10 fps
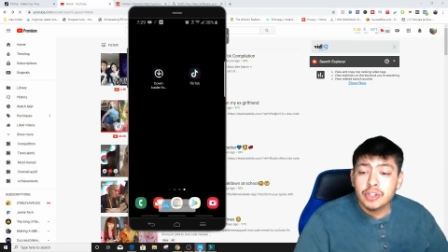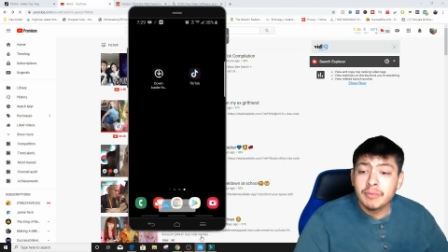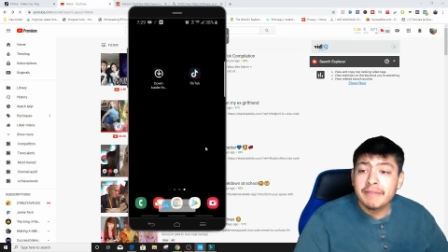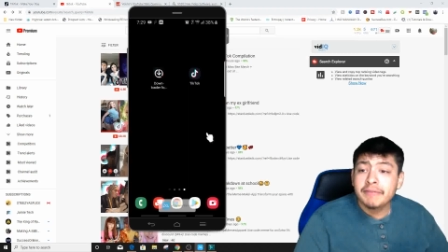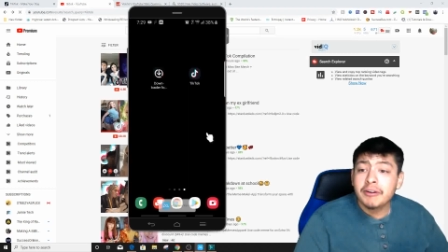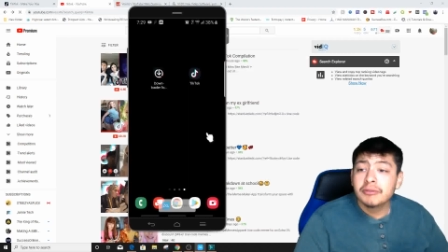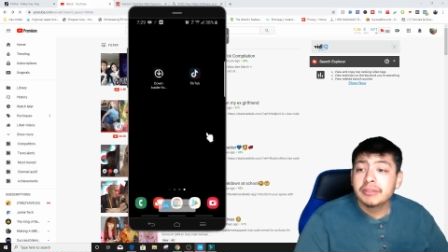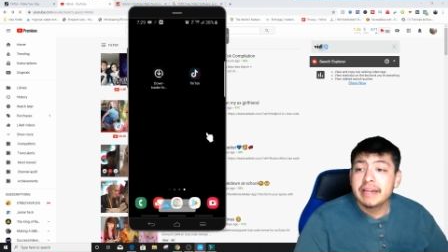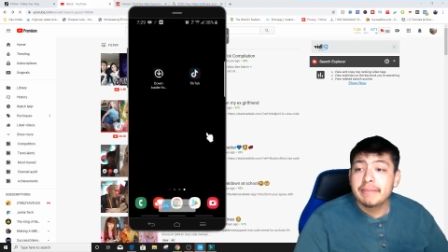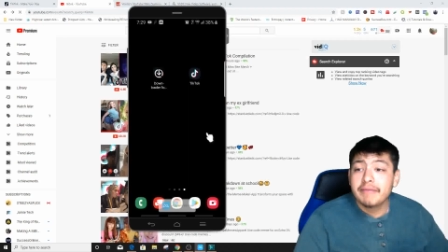my phone,
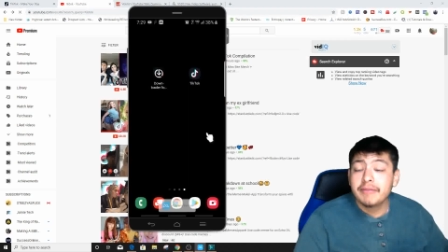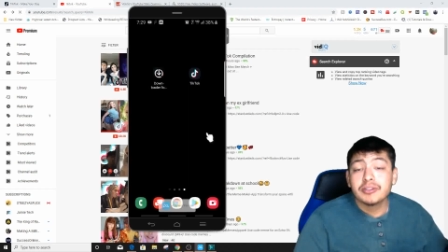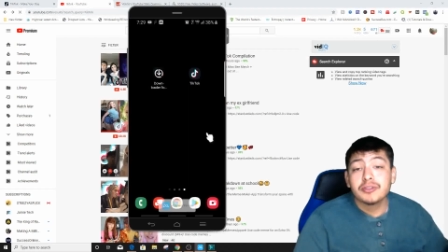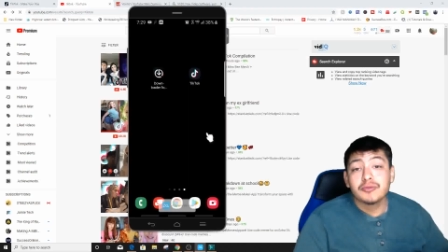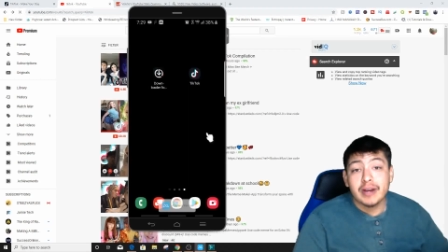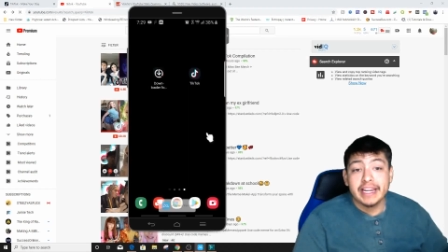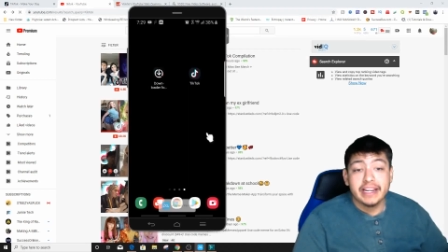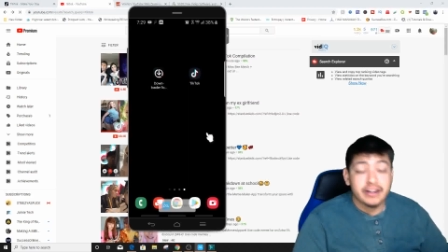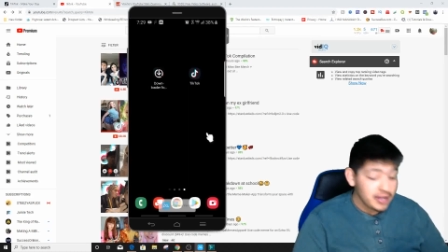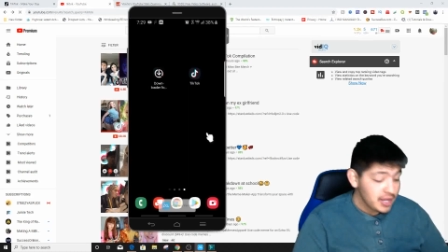and my phone's right
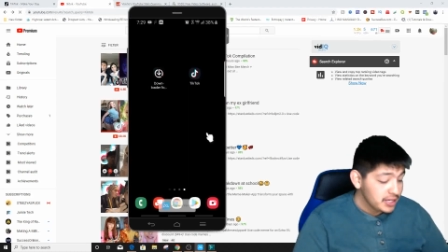here.